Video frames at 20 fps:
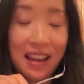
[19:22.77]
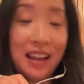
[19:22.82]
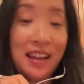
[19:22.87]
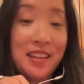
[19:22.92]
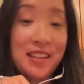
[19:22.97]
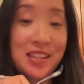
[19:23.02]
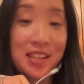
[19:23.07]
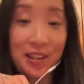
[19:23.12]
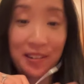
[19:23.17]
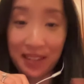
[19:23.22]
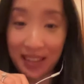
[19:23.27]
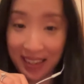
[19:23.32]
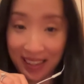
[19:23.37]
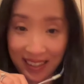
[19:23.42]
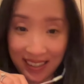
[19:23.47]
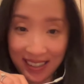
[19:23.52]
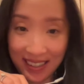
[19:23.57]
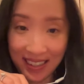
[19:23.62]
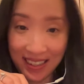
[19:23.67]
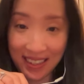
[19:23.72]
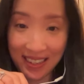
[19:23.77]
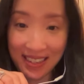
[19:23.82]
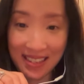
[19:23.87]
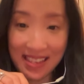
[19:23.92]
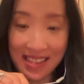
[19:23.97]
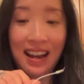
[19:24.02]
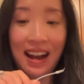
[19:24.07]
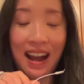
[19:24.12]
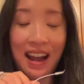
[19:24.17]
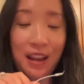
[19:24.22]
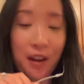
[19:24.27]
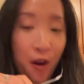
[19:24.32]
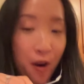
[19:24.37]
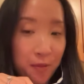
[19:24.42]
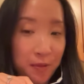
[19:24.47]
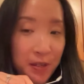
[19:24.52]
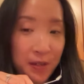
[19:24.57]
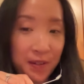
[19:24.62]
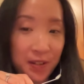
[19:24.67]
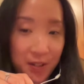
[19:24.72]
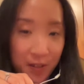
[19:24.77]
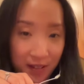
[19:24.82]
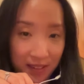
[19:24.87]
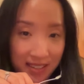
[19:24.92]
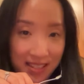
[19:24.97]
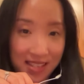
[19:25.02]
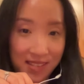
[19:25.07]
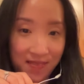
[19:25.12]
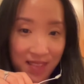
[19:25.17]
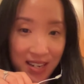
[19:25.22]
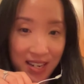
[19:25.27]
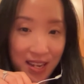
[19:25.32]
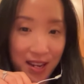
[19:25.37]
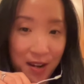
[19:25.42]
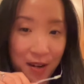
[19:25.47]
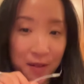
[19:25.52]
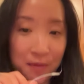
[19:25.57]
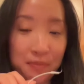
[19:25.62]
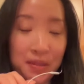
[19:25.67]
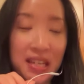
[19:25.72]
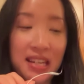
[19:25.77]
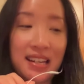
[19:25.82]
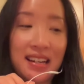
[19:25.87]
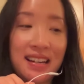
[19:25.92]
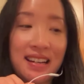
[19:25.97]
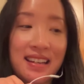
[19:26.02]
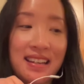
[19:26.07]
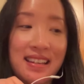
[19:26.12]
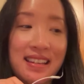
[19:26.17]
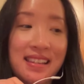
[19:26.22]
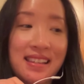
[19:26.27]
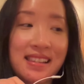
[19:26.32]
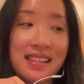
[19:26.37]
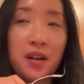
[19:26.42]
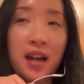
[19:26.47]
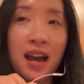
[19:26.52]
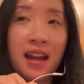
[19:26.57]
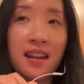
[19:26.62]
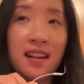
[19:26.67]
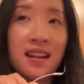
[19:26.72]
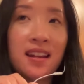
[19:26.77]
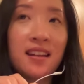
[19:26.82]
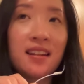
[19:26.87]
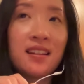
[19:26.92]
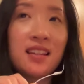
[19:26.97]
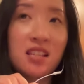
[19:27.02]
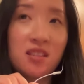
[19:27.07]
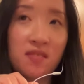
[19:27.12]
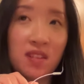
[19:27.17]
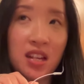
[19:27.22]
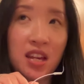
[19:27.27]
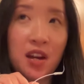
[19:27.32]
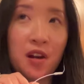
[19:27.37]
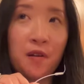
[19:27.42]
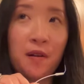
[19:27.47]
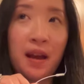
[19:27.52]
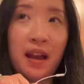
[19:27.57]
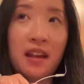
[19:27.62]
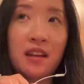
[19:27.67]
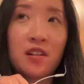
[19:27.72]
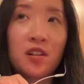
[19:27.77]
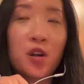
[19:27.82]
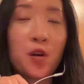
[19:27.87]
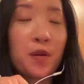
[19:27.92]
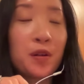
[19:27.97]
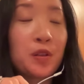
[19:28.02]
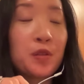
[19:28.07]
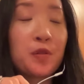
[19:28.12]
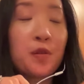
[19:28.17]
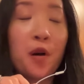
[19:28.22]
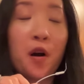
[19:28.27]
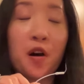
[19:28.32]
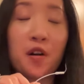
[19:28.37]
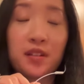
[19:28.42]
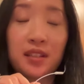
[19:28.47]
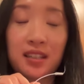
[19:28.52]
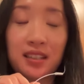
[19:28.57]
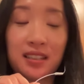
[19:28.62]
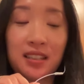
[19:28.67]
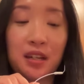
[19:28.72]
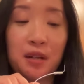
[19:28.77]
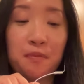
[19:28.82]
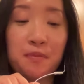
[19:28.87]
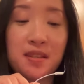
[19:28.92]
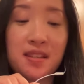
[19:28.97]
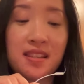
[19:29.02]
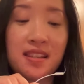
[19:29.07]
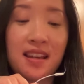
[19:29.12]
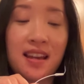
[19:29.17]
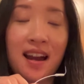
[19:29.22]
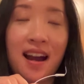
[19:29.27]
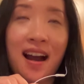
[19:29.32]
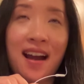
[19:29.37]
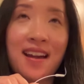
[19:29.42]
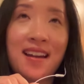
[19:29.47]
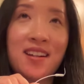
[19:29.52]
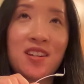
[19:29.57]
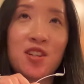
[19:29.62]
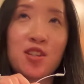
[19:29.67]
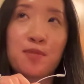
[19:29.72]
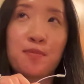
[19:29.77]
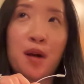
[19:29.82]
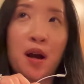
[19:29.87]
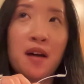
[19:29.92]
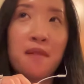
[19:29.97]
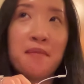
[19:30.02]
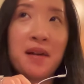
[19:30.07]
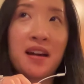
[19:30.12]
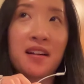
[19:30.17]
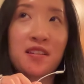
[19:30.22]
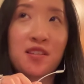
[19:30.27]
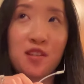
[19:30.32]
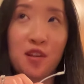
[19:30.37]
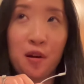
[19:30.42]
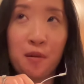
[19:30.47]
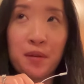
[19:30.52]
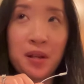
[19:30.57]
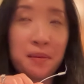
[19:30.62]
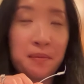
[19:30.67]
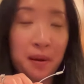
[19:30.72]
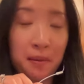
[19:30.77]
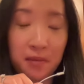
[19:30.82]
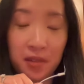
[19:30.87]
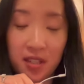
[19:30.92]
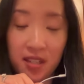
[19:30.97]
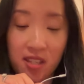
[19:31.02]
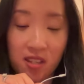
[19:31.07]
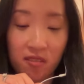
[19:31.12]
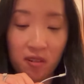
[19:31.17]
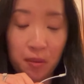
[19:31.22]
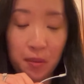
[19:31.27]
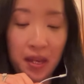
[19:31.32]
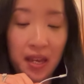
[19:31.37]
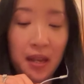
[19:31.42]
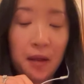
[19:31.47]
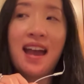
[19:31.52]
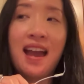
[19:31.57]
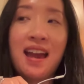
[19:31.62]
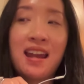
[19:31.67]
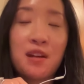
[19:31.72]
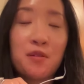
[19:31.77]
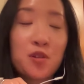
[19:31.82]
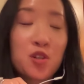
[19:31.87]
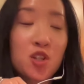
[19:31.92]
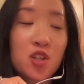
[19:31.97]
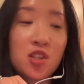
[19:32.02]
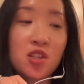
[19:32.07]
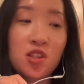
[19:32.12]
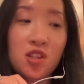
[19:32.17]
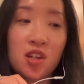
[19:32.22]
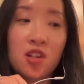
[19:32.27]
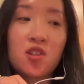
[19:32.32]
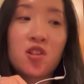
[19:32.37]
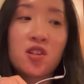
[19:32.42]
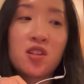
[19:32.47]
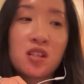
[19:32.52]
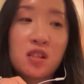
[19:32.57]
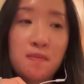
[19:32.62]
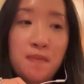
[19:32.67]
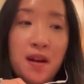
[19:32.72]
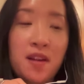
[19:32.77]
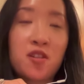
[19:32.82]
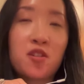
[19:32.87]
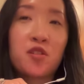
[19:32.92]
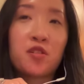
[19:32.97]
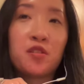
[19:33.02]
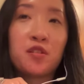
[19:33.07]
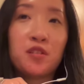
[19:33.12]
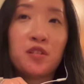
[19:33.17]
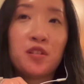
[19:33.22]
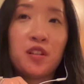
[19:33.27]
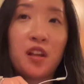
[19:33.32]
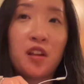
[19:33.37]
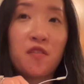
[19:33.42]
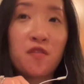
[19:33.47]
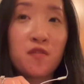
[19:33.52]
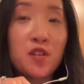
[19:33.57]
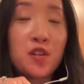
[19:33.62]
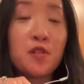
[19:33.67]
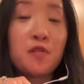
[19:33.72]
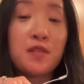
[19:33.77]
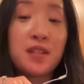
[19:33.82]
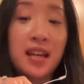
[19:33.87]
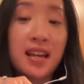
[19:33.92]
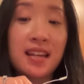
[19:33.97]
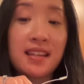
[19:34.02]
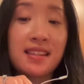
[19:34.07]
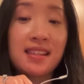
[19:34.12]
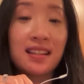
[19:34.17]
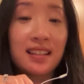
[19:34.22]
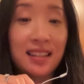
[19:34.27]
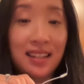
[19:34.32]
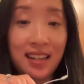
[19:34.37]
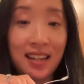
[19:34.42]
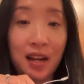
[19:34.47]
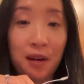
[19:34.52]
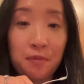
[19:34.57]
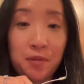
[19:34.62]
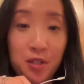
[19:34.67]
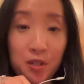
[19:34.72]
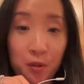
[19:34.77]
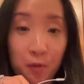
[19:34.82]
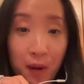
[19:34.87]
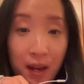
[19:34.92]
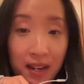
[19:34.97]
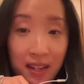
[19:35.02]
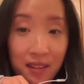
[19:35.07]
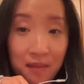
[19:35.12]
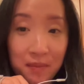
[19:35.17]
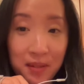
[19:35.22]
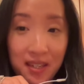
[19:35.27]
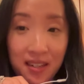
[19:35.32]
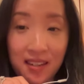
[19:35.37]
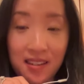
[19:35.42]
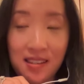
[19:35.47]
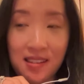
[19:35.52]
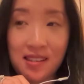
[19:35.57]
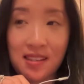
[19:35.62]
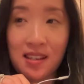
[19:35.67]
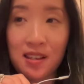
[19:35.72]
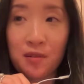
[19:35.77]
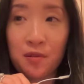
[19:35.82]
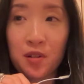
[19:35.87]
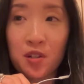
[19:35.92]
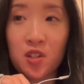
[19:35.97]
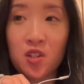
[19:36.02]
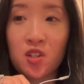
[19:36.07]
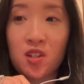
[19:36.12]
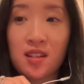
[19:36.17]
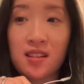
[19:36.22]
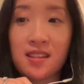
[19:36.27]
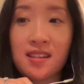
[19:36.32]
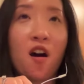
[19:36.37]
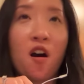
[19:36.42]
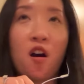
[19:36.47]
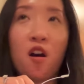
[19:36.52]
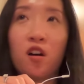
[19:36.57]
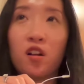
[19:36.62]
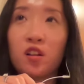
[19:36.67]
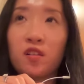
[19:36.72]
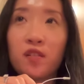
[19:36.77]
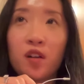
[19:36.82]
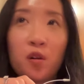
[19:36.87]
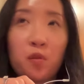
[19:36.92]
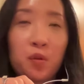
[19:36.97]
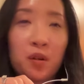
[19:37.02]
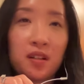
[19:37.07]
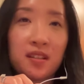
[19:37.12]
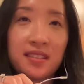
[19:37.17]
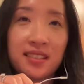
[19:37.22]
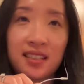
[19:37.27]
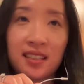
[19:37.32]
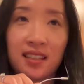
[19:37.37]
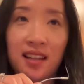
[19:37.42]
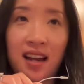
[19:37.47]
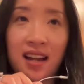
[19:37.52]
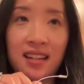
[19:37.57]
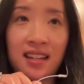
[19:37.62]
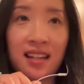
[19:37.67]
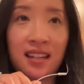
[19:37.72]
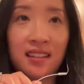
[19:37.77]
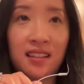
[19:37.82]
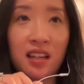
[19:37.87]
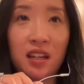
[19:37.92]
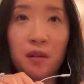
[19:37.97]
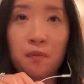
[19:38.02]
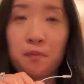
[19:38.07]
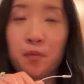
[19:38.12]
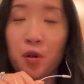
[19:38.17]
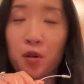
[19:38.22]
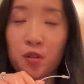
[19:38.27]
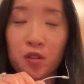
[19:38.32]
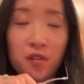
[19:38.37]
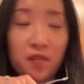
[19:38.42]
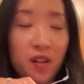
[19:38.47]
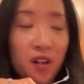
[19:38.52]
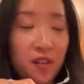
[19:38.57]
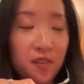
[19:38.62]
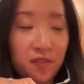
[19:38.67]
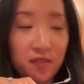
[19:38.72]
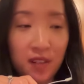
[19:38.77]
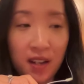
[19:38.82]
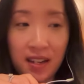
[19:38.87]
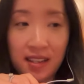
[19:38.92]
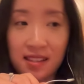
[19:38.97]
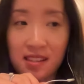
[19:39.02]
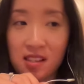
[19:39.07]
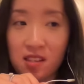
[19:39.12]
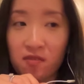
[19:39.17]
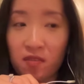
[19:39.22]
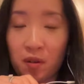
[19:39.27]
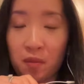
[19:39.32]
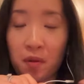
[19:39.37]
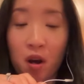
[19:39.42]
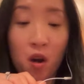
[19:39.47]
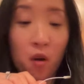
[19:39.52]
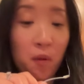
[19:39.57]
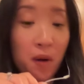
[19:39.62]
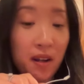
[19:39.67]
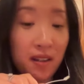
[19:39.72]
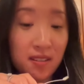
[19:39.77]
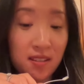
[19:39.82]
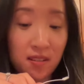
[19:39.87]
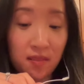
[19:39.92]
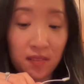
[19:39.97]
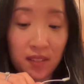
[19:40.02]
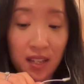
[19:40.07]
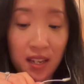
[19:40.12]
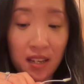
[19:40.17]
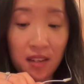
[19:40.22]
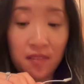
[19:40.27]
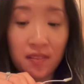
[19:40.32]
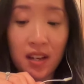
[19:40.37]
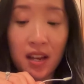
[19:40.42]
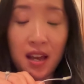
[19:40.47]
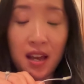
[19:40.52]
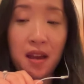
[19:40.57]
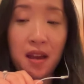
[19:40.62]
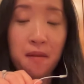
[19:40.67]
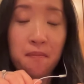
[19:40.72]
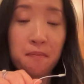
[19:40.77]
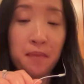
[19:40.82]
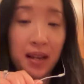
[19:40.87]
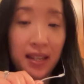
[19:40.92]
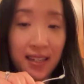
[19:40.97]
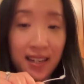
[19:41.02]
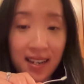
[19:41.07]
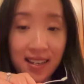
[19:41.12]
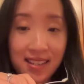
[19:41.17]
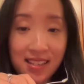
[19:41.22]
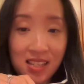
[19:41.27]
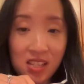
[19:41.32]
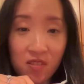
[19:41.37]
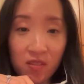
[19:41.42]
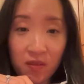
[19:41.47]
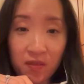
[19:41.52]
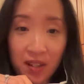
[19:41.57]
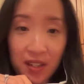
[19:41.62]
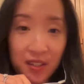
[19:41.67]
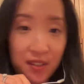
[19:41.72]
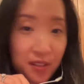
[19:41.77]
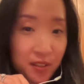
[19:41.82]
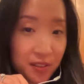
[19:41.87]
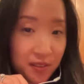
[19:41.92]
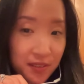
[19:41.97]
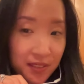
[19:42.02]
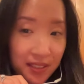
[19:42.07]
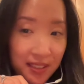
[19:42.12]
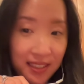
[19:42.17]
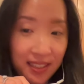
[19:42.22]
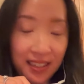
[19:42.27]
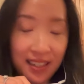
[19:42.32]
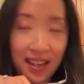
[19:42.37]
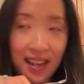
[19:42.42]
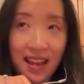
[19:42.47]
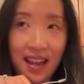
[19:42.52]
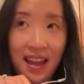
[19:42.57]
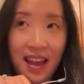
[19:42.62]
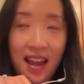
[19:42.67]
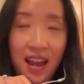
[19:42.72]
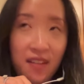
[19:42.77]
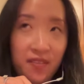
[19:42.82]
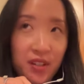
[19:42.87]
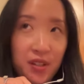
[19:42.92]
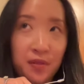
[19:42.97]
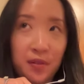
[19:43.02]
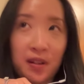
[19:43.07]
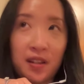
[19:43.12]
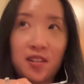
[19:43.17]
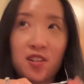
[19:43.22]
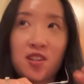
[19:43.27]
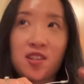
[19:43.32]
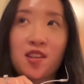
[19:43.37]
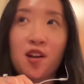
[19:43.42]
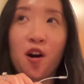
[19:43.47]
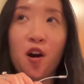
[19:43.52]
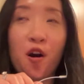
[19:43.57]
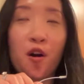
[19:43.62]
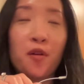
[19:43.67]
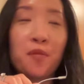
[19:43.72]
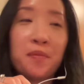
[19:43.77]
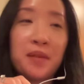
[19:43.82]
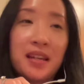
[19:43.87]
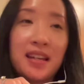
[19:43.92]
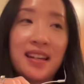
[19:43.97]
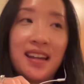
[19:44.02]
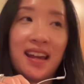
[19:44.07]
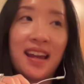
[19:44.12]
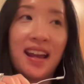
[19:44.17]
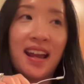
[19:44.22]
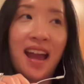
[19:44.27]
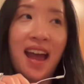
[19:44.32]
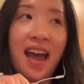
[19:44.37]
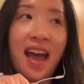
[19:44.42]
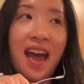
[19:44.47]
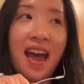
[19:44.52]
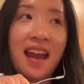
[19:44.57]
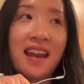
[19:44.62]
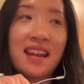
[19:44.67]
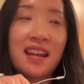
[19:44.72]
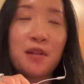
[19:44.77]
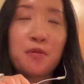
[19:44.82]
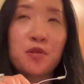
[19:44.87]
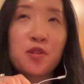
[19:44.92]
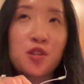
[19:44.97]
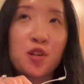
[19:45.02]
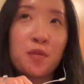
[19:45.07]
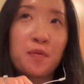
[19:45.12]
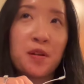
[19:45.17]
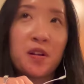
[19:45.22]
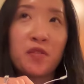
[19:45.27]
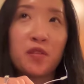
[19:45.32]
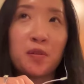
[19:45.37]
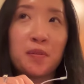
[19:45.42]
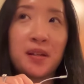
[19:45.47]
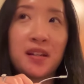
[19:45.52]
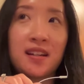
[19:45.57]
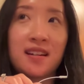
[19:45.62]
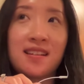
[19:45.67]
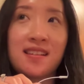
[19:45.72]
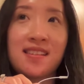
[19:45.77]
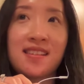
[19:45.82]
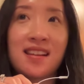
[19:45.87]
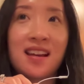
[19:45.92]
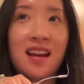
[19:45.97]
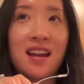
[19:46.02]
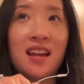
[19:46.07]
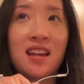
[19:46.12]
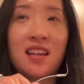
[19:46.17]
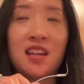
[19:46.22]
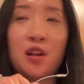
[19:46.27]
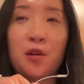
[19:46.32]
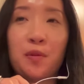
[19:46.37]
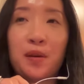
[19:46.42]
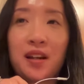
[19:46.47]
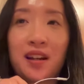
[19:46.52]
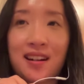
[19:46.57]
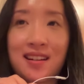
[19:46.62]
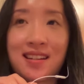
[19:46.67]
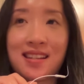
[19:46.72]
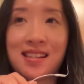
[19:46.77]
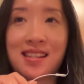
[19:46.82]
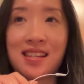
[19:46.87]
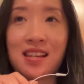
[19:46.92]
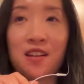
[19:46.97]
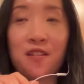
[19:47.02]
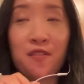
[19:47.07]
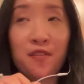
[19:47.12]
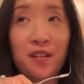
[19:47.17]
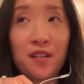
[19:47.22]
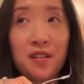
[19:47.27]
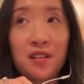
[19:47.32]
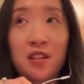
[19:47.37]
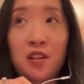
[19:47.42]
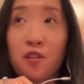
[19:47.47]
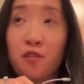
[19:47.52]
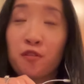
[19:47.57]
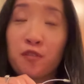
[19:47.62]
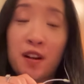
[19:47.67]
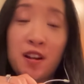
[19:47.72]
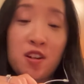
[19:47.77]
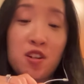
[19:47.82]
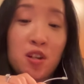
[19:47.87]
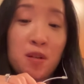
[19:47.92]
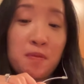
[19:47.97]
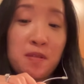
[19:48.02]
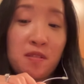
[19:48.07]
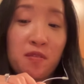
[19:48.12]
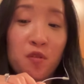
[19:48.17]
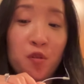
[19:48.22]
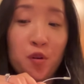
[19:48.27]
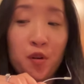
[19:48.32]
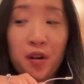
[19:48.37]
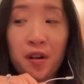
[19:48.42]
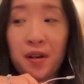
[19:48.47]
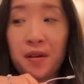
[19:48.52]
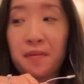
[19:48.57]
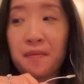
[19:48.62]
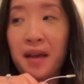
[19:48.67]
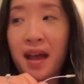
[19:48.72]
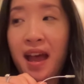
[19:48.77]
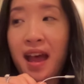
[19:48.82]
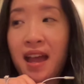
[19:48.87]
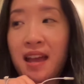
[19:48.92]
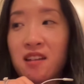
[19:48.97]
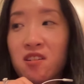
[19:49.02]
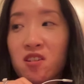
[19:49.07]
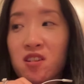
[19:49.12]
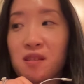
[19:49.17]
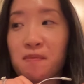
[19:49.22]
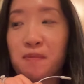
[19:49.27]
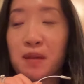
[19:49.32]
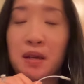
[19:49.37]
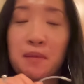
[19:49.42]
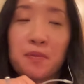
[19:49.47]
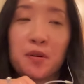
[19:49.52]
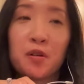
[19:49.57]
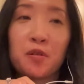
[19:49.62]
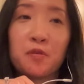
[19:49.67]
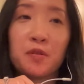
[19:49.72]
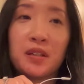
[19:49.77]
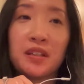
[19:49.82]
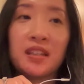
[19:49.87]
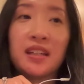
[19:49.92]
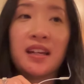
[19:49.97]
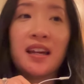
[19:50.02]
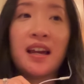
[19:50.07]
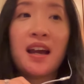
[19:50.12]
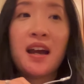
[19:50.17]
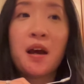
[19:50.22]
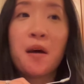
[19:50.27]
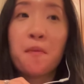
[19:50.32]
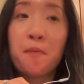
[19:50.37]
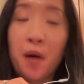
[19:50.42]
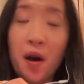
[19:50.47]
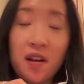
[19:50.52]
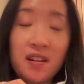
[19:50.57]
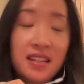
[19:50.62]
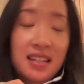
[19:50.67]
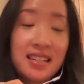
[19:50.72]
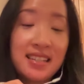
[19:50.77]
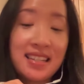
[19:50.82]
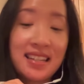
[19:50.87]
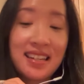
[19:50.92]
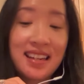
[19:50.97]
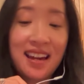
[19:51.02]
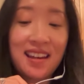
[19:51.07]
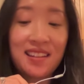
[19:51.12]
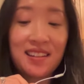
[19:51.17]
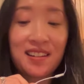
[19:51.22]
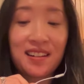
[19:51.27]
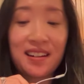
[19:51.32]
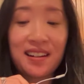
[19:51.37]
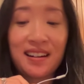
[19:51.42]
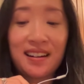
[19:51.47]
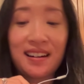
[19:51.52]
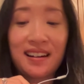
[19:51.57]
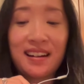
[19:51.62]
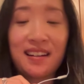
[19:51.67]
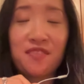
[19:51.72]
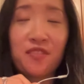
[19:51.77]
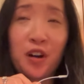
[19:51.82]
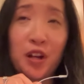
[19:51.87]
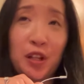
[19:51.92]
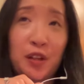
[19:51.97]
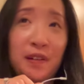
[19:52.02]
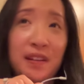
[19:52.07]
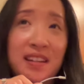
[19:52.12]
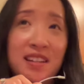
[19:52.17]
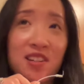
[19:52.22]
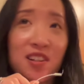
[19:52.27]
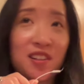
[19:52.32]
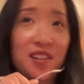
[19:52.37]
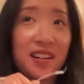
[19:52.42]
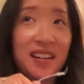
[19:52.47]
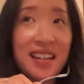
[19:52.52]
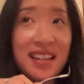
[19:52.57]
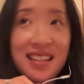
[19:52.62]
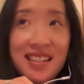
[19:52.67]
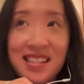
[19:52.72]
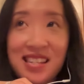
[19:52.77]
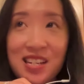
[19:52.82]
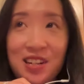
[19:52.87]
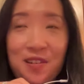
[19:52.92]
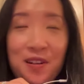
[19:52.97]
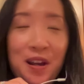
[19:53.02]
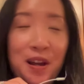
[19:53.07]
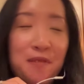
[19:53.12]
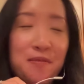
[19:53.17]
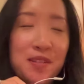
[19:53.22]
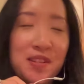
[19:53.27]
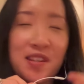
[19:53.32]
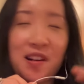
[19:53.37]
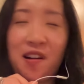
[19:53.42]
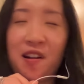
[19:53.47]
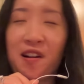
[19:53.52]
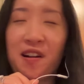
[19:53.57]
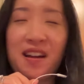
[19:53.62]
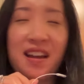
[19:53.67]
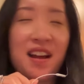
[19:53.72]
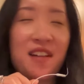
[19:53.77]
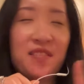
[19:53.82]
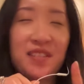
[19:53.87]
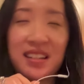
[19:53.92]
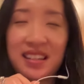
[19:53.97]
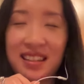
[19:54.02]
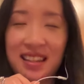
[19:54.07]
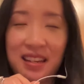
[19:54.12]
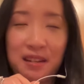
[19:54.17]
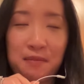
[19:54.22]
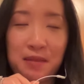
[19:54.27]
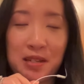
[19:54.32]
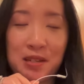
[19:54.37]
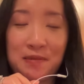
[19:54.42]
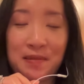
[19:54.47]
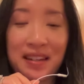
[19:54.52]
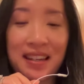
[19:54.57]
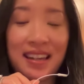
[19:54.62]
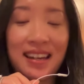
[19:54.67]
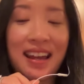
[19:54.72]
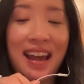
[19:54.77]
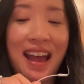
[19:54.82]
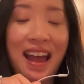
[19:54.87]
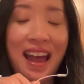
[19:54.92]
So here it is. I hope you enjoyed this video, because editing this video and going through all the clips, it just brought back so many memories for me. And it was just such a special, like, few days leading up to the wedding, because it was just all of our worlds colliding, like both of our friends from all walks of life, my cousins from Vancouver, everyone just all meeting. And it was so beautiful because, you know, we got to see new friendships form and just people really bonding together, following each other on Instagram, just all, everything in between.